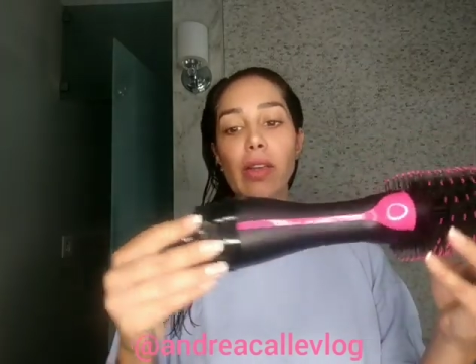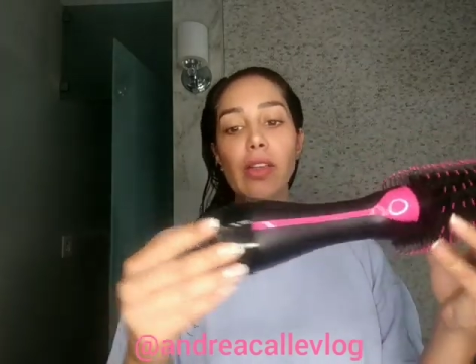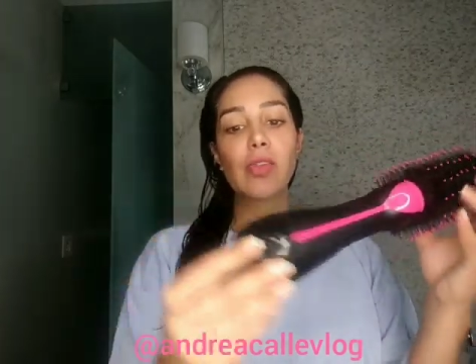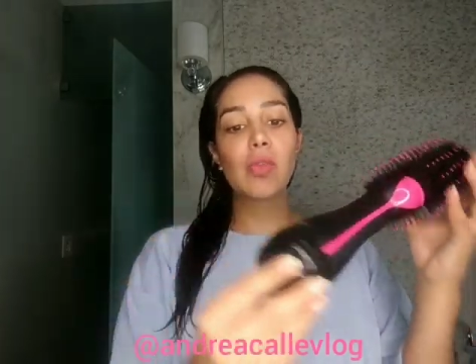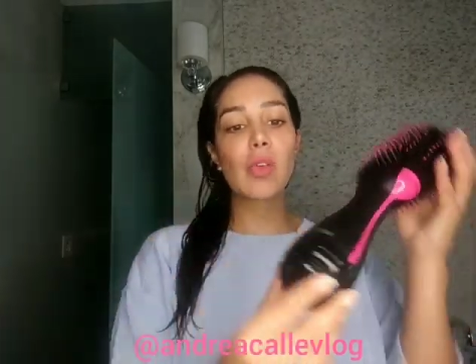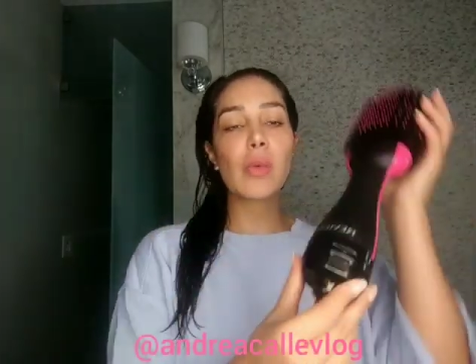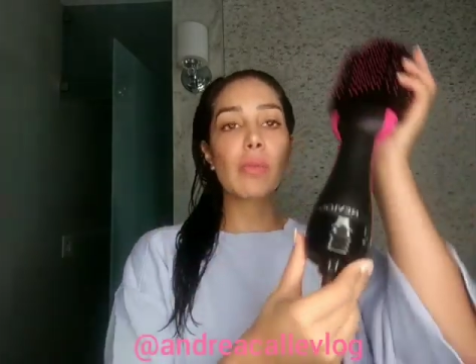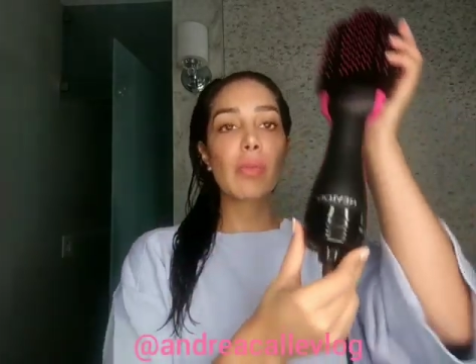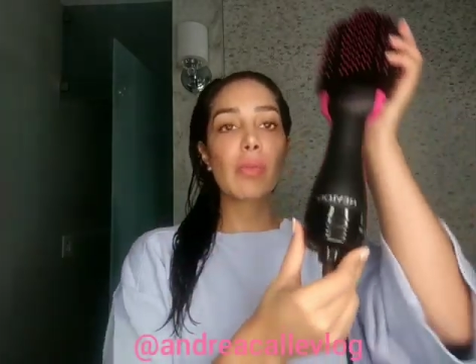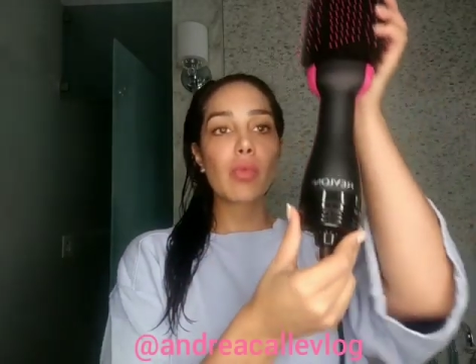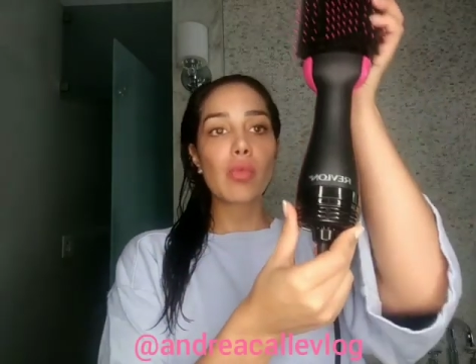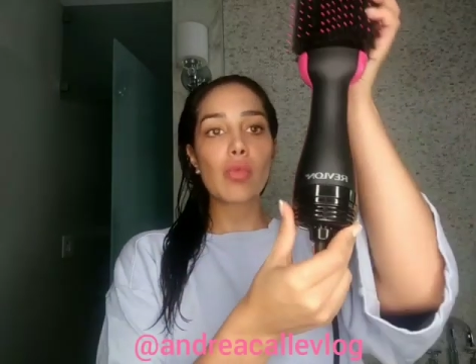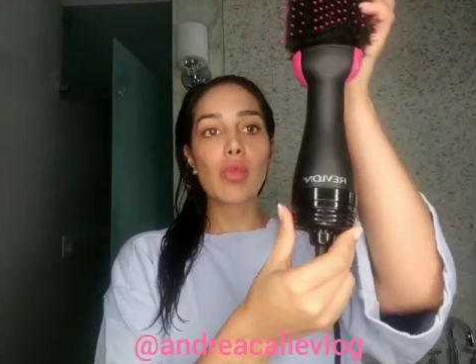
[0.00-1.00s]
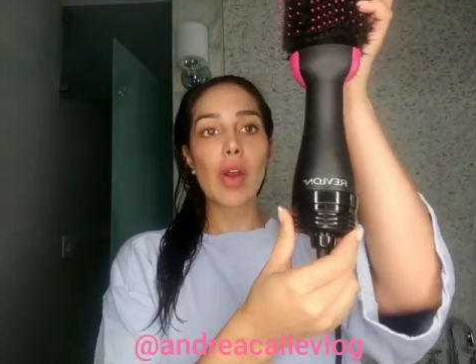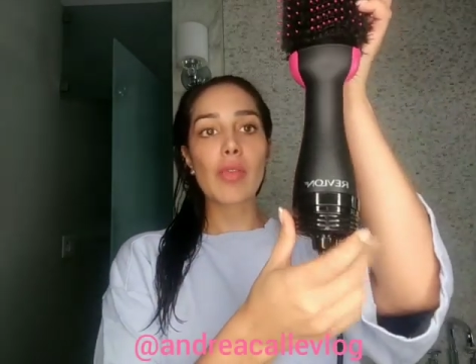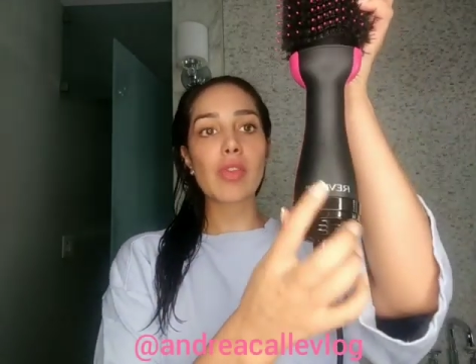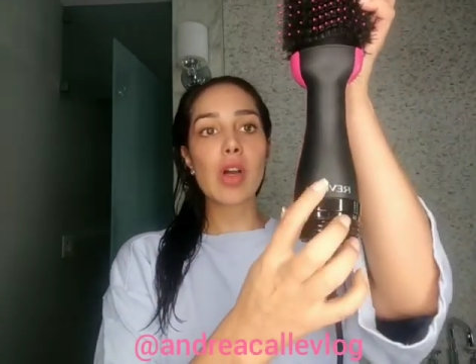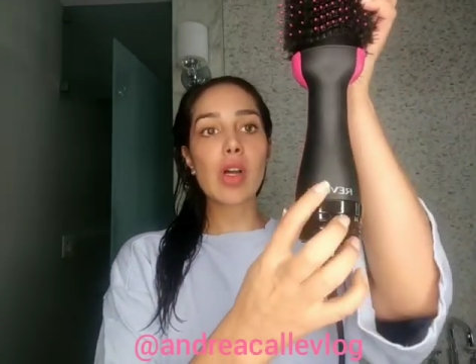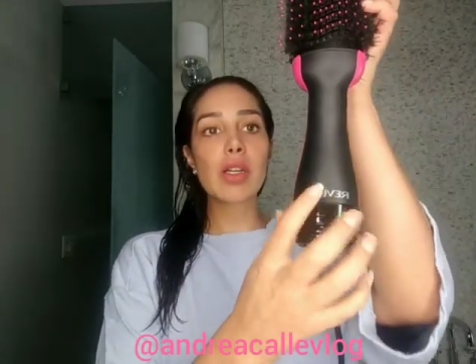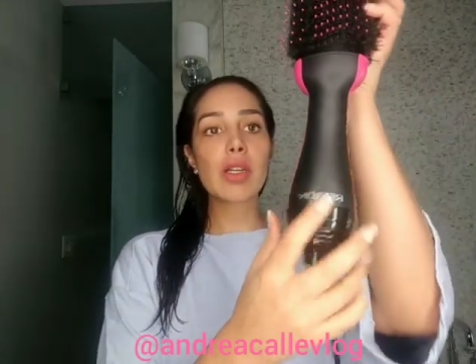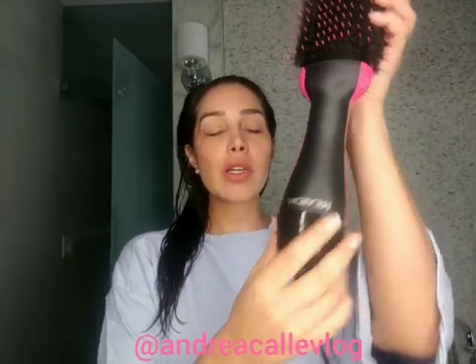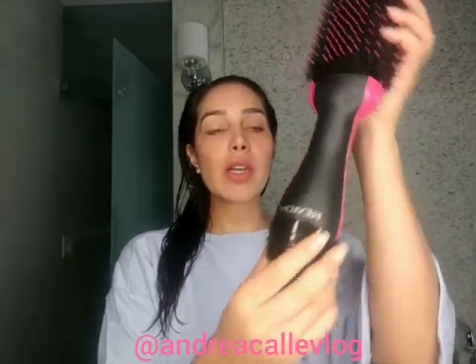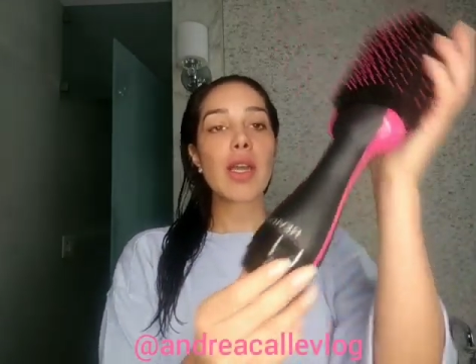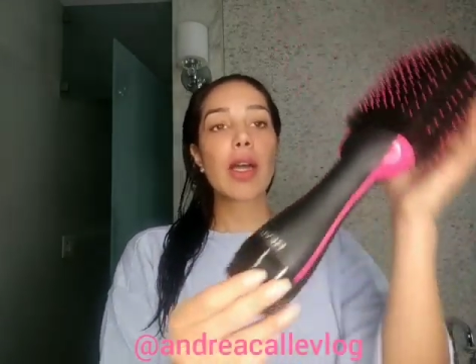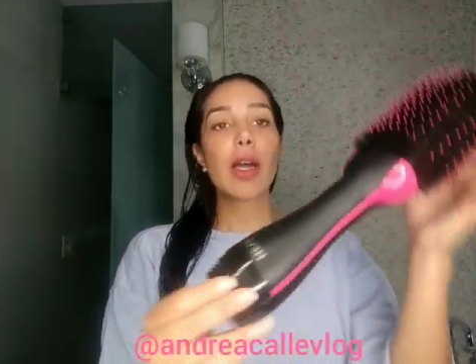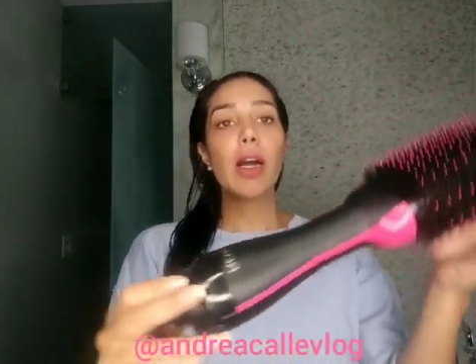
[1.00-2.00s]
It's from Revlon.
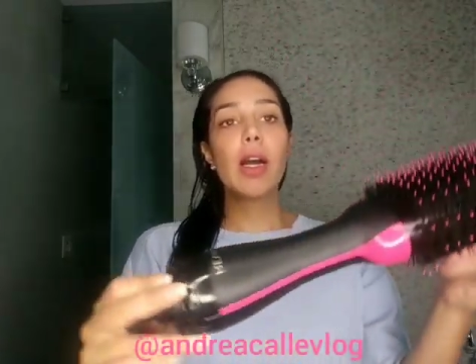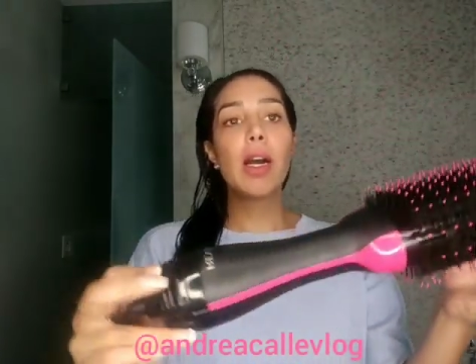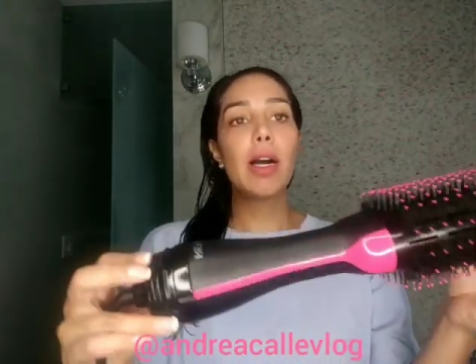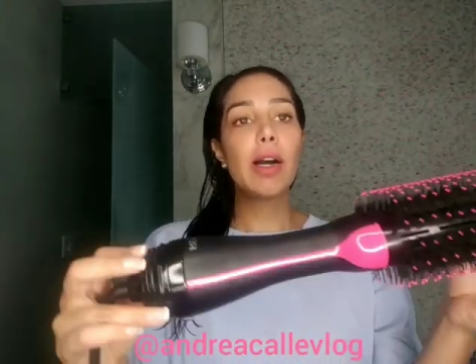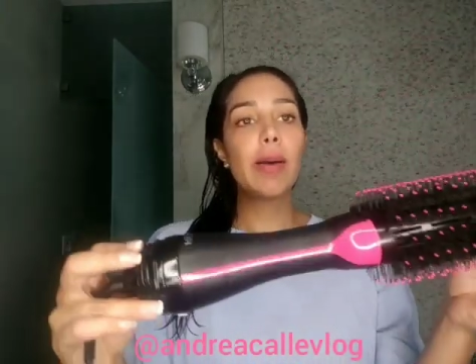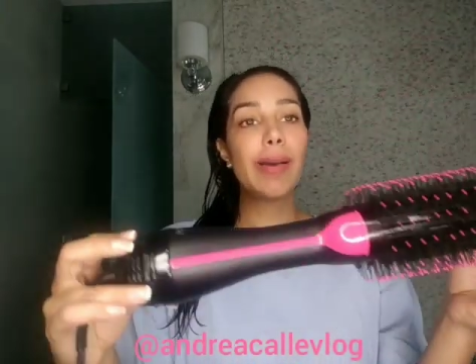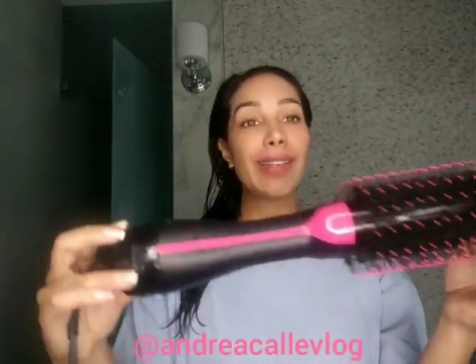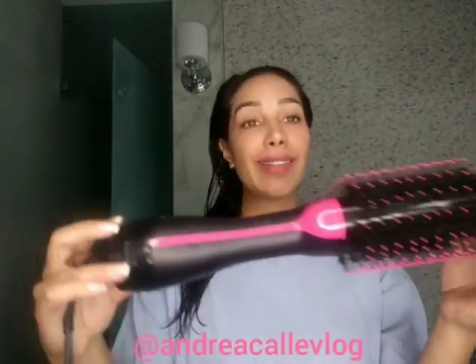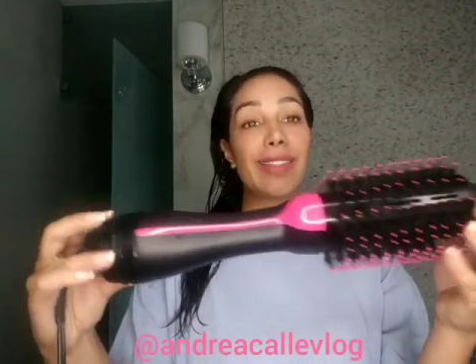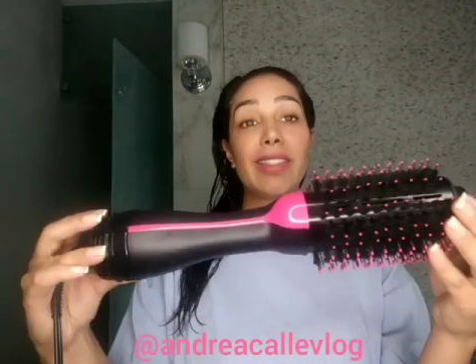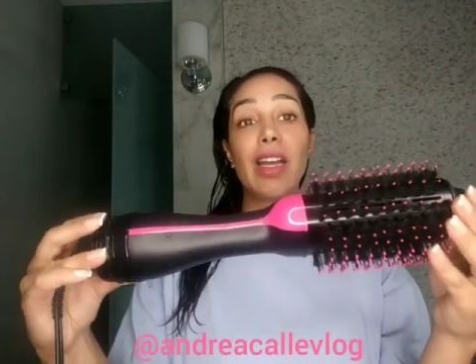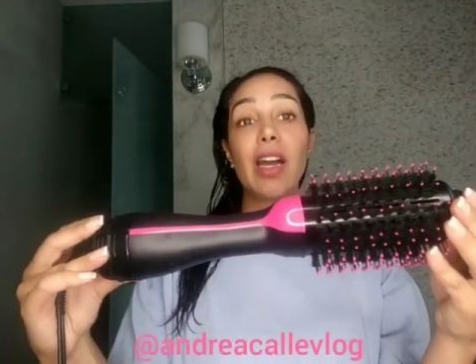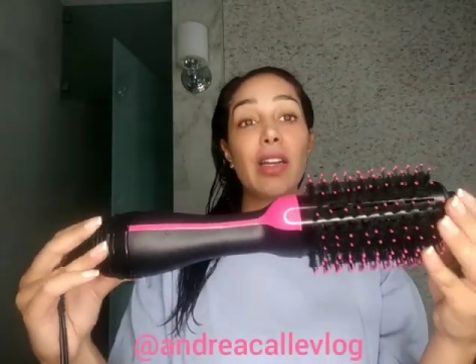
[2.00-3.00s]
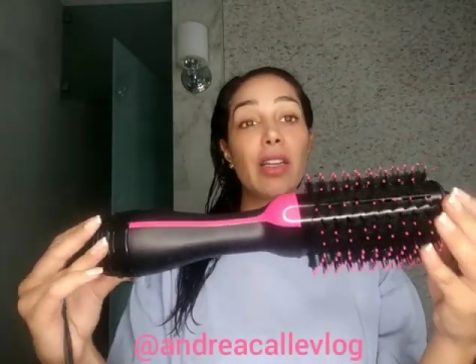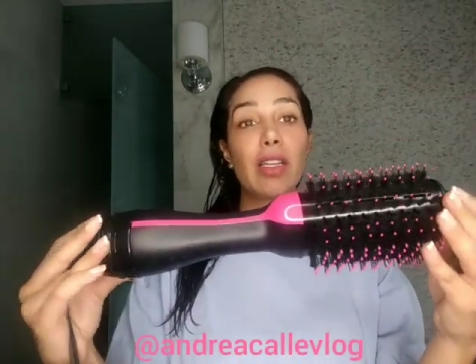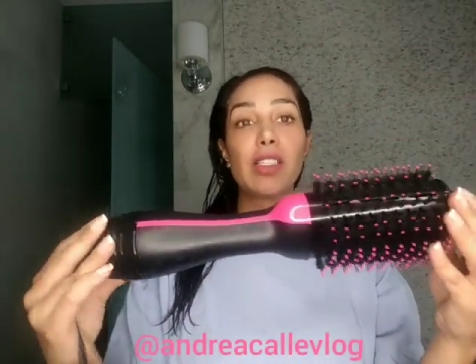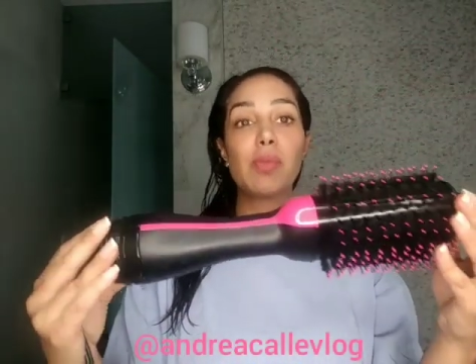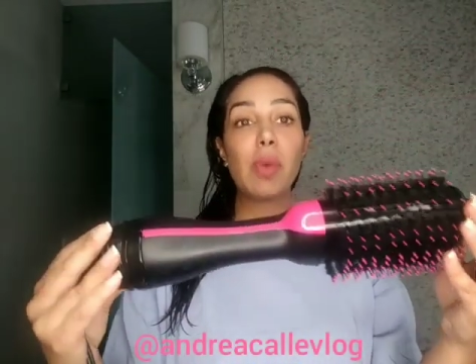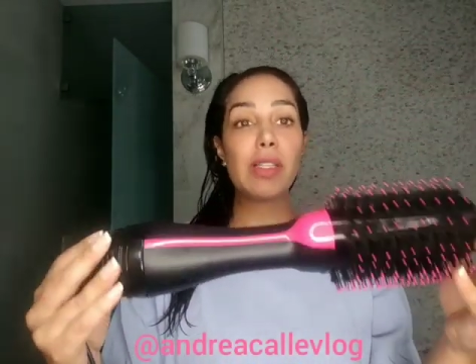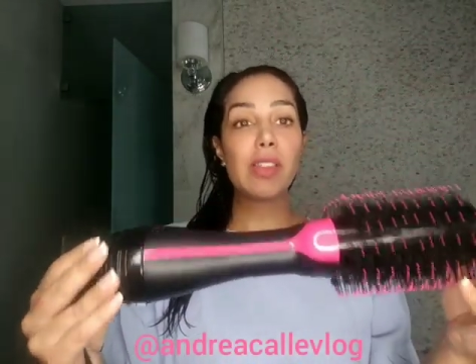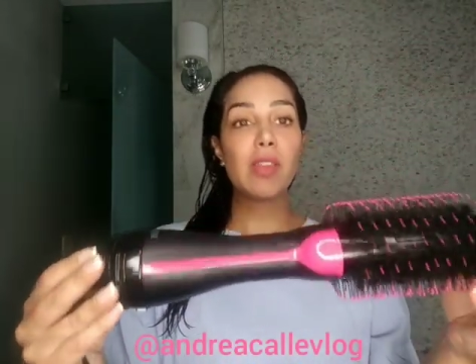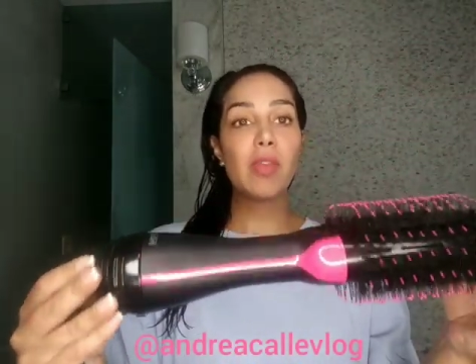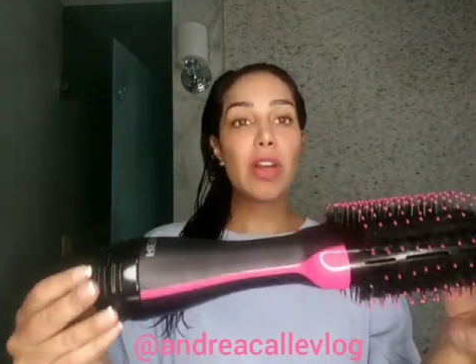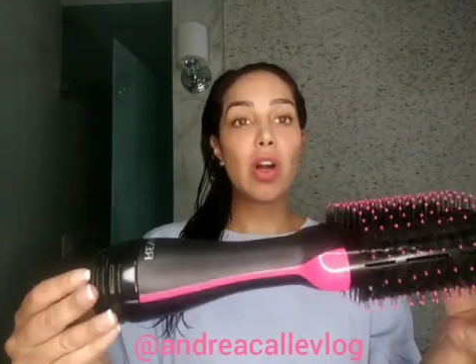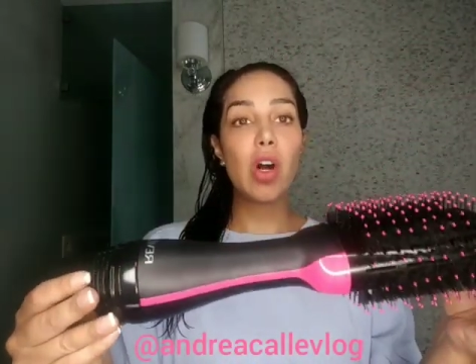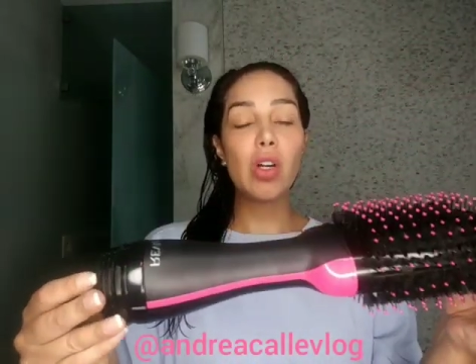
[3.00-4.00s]
It's not expensive
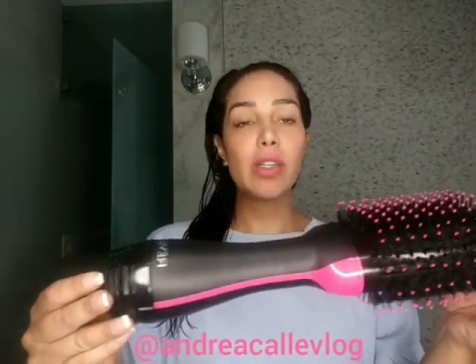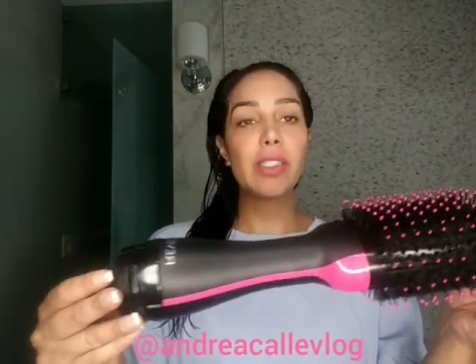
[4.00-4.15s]
at all.